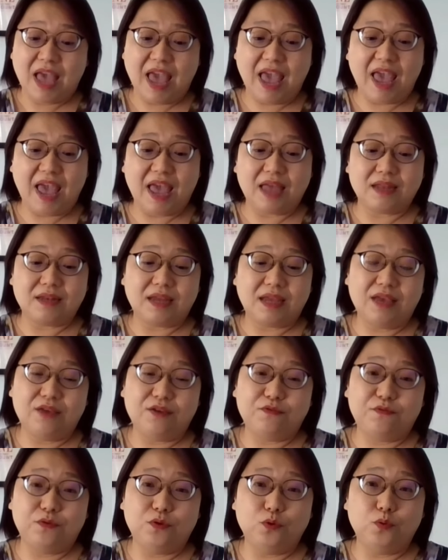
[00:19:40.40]
And
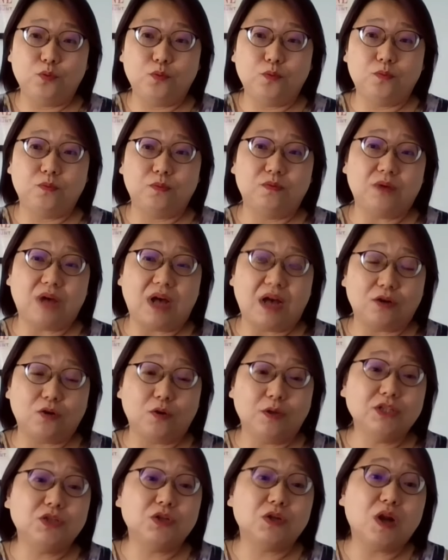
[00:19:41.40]
if you are
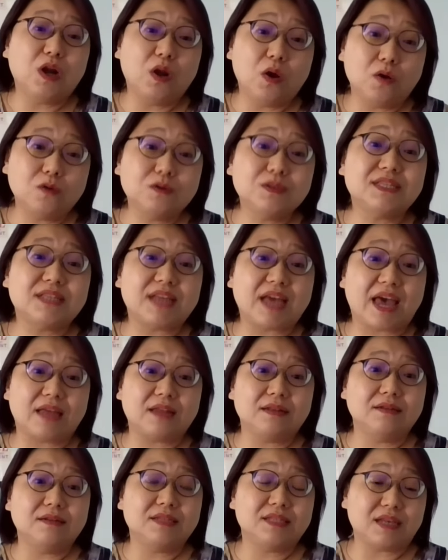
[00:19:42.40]
going to close that
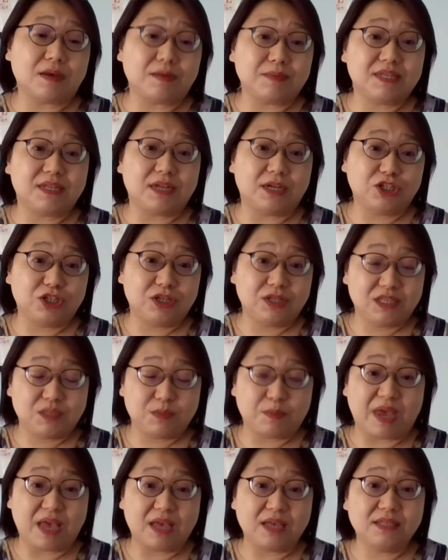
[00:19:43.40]
substation
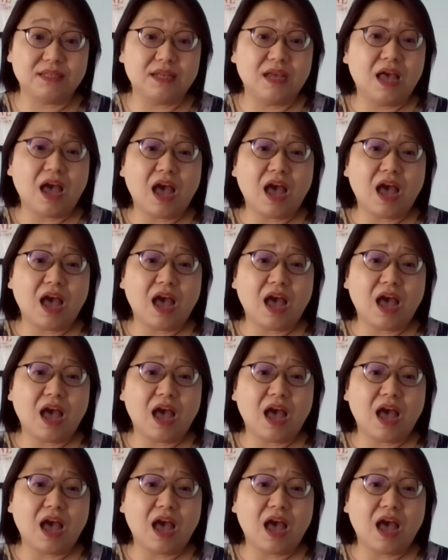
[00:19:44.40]
space,